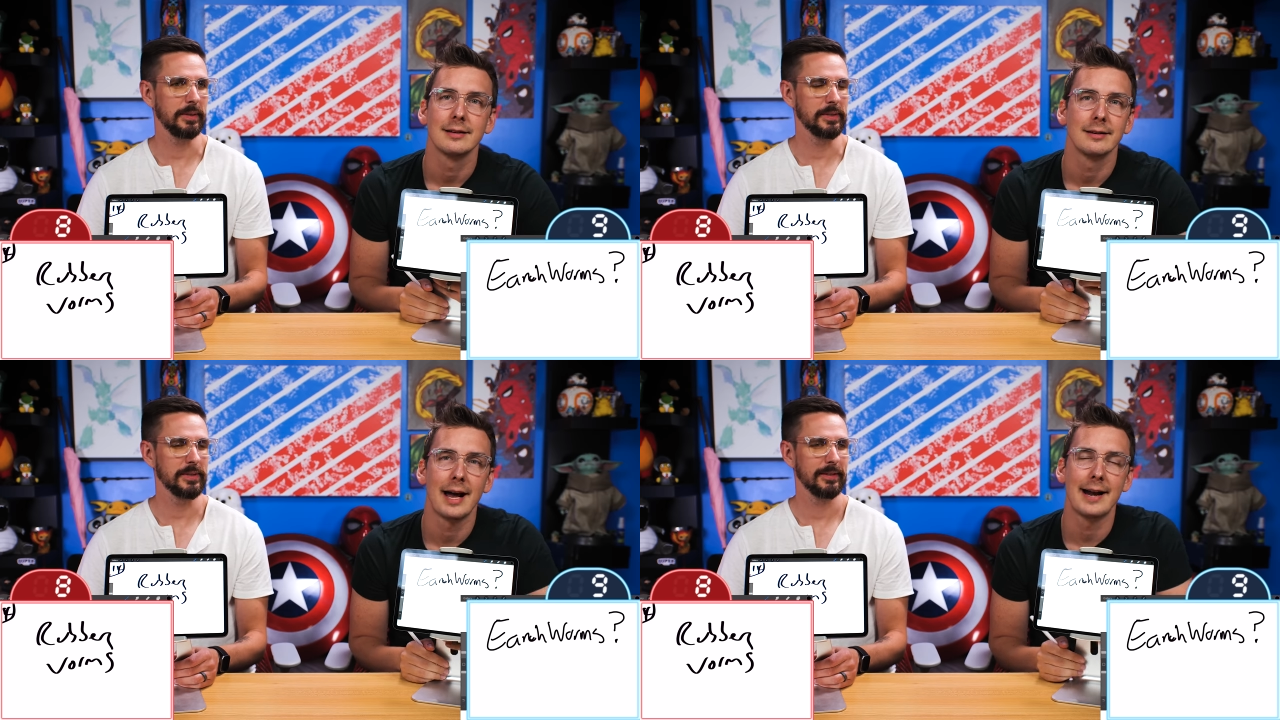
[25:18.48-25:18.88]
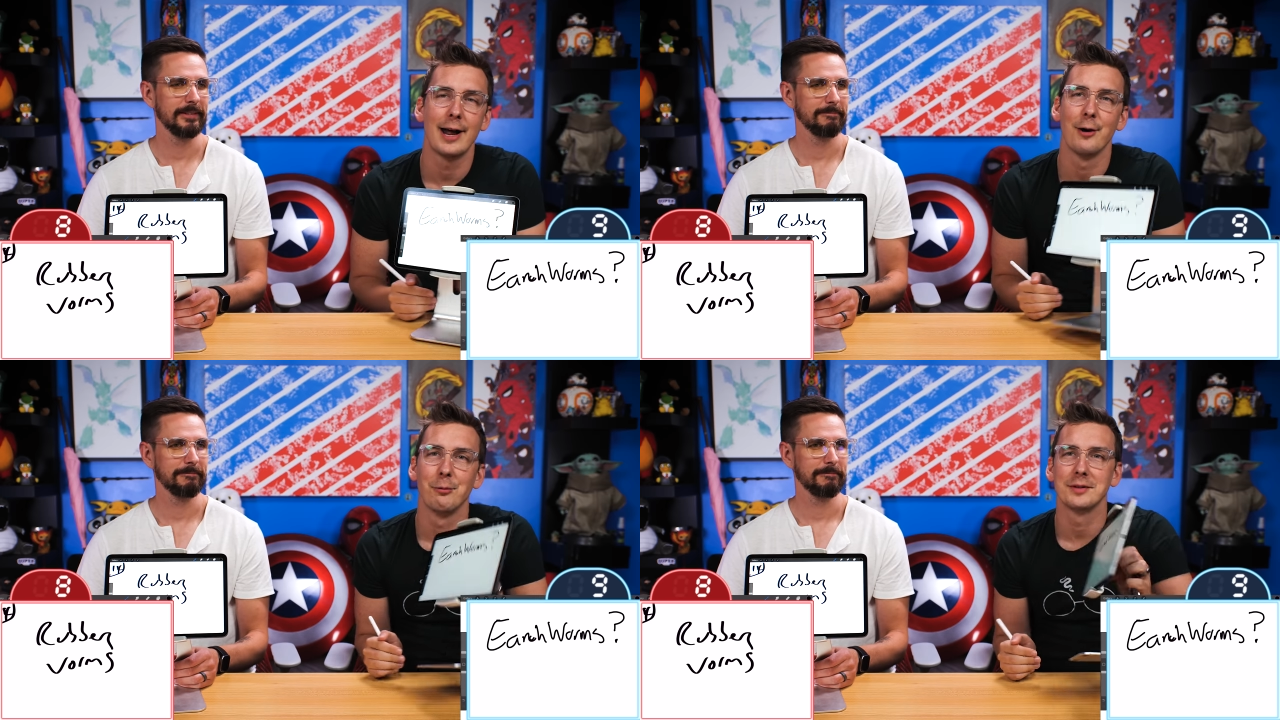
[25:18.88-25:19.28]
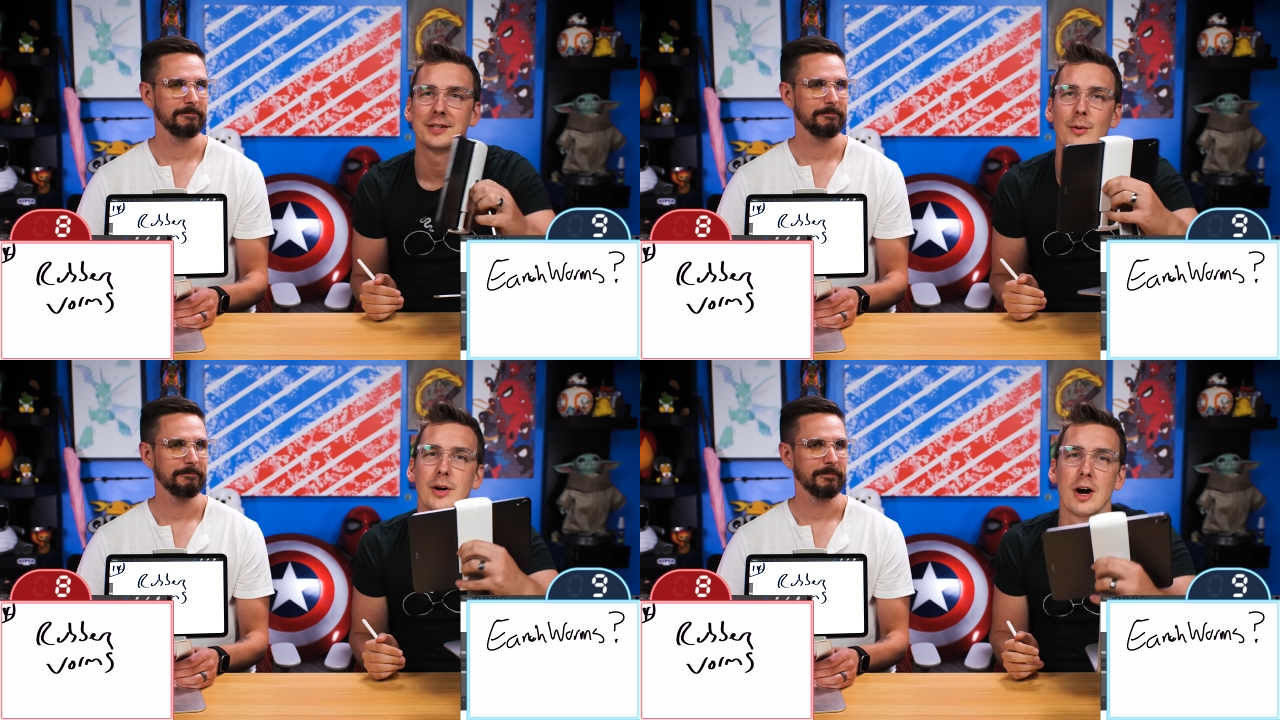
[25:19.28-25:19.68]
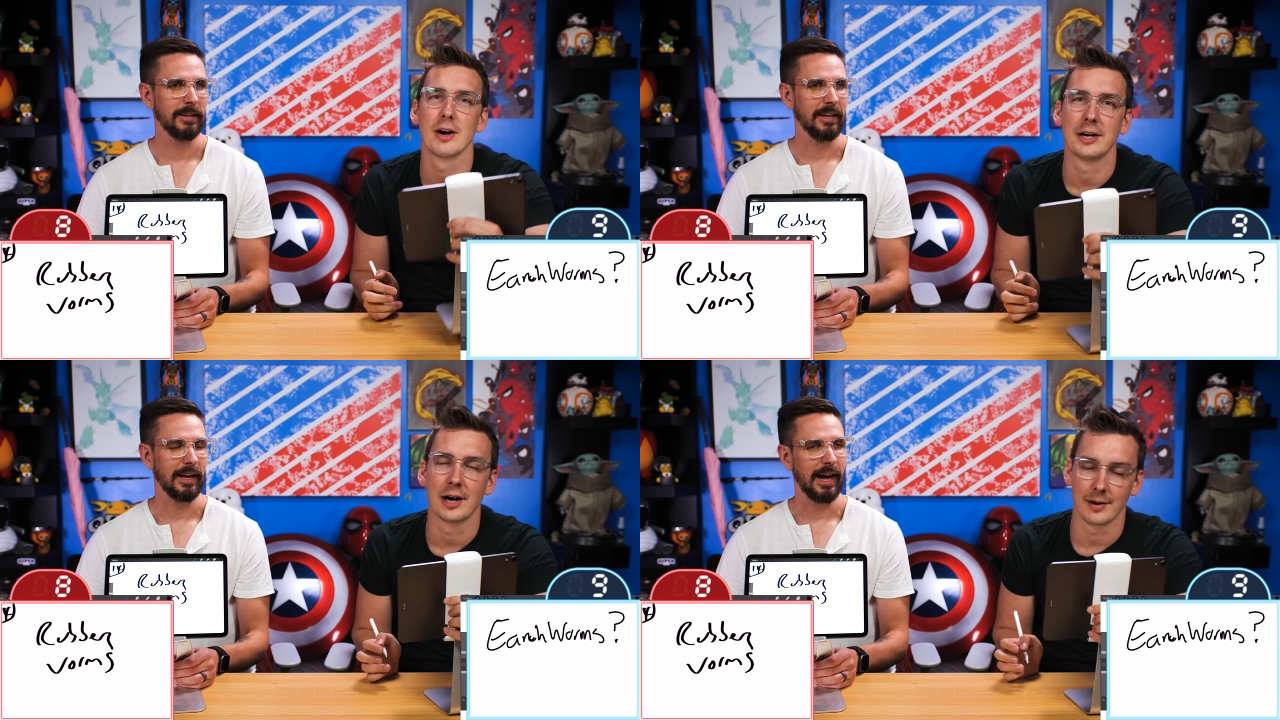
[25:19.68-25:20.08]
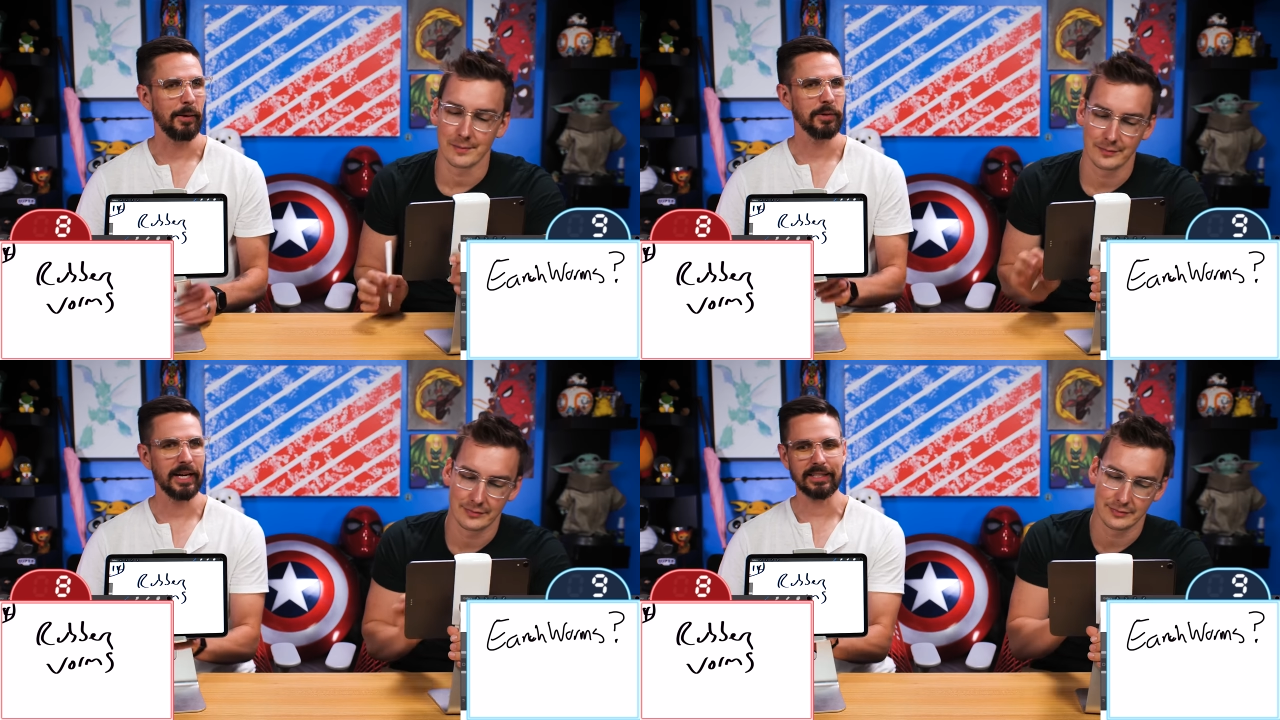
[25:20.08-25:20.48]
Speaker 1: quiz? I know. What's going on here? I
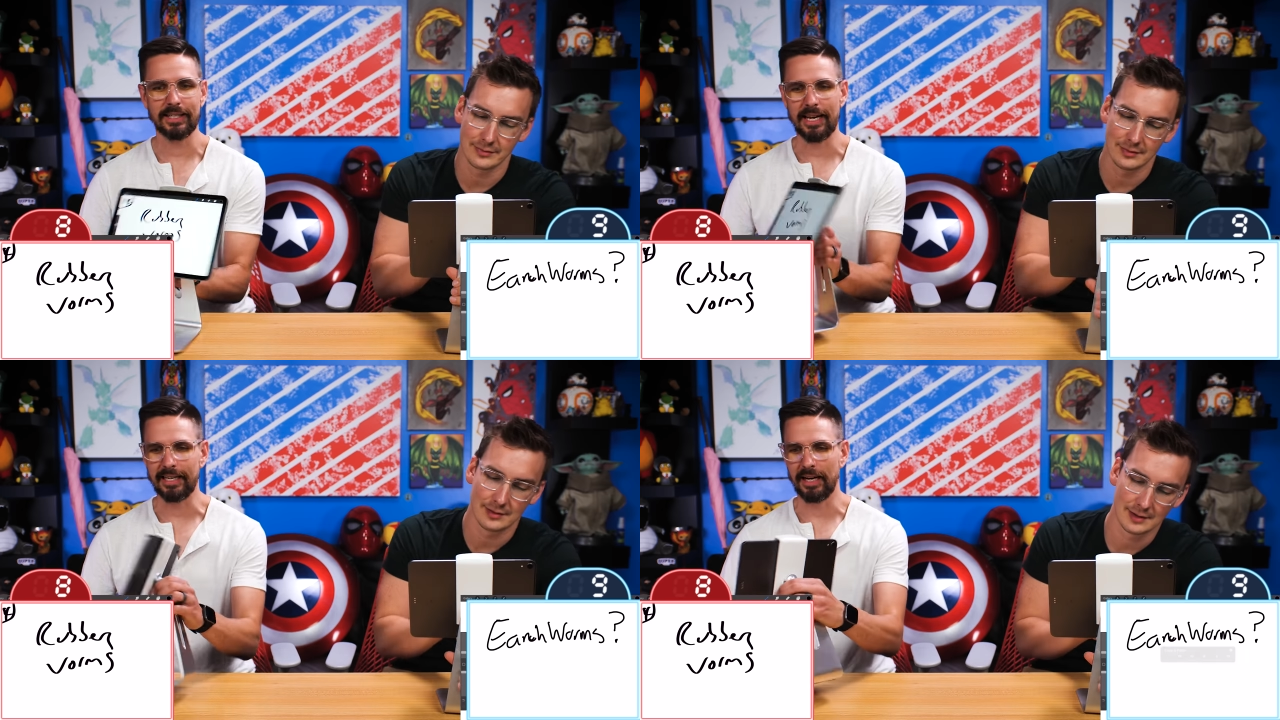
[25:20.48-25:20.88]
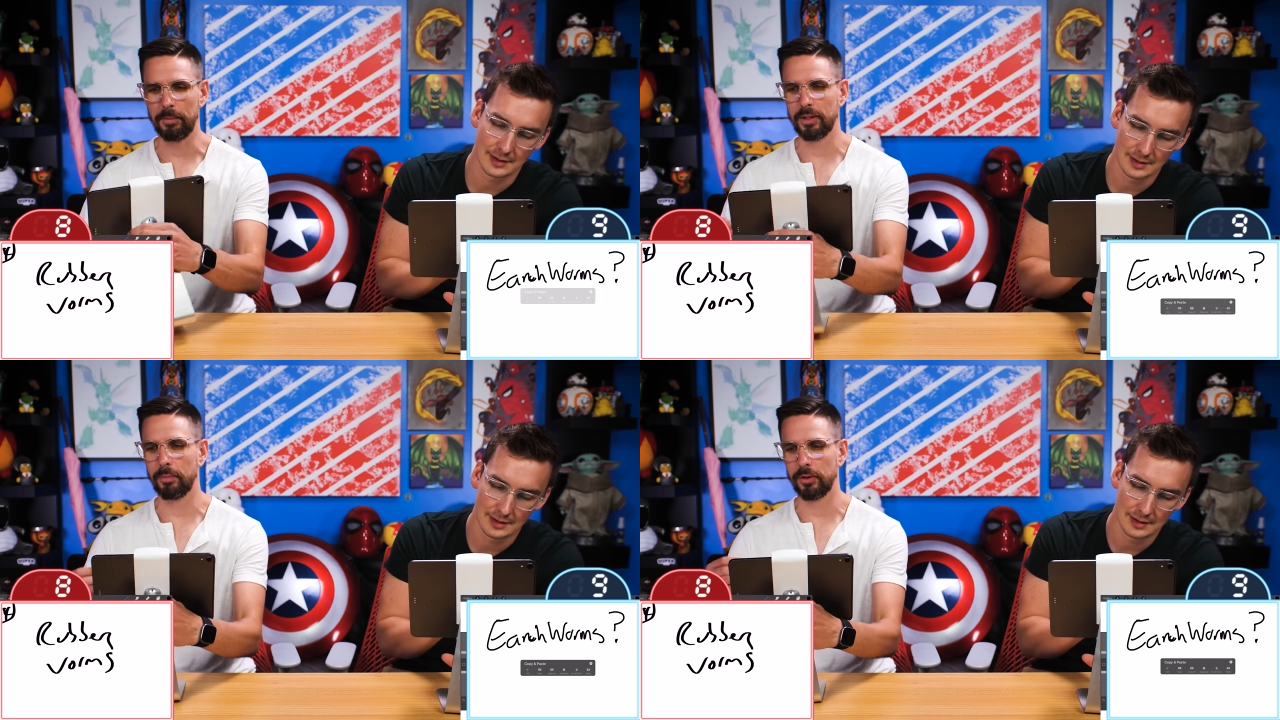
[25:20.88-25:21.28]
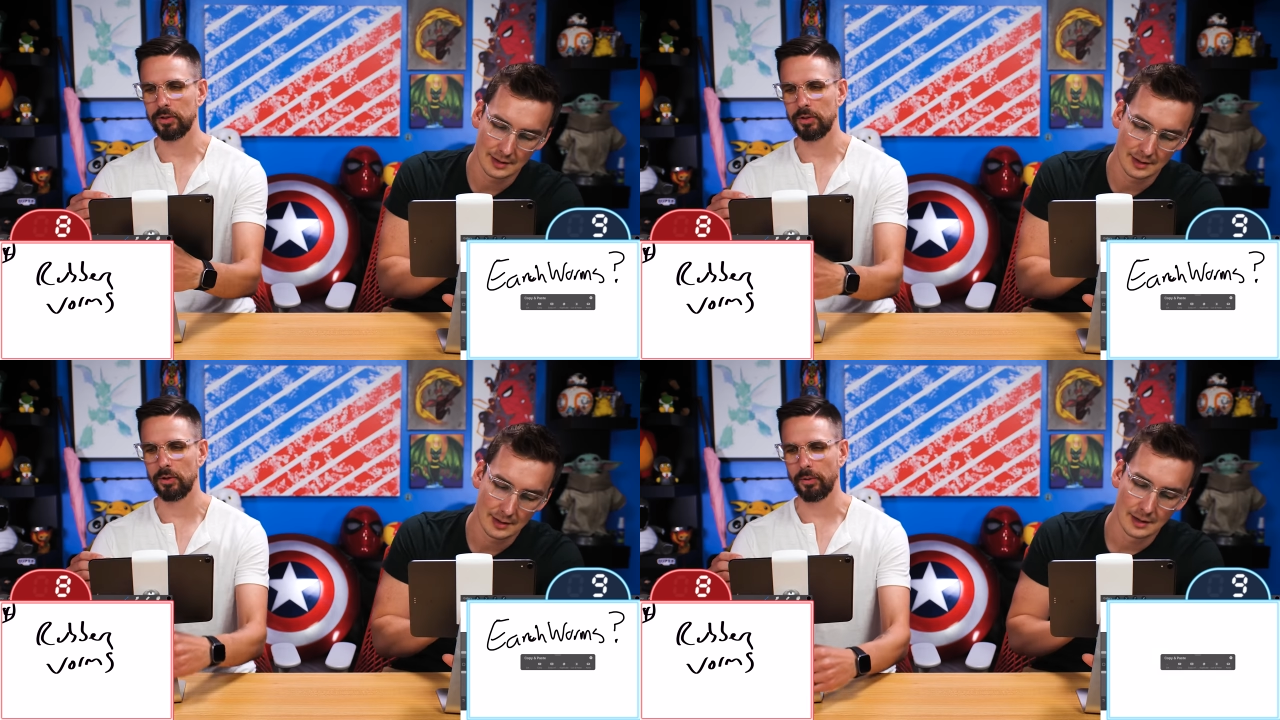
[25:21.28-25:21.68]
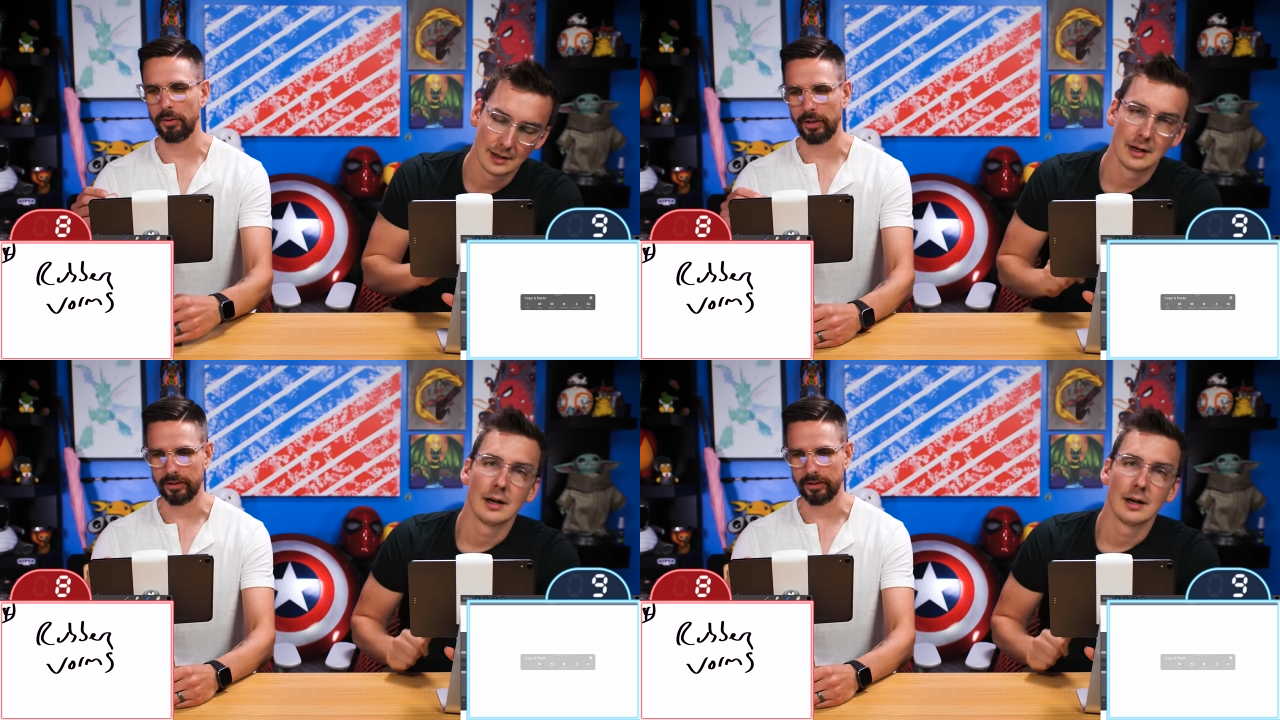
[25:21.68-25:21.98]
would like to take it up with the person who wrote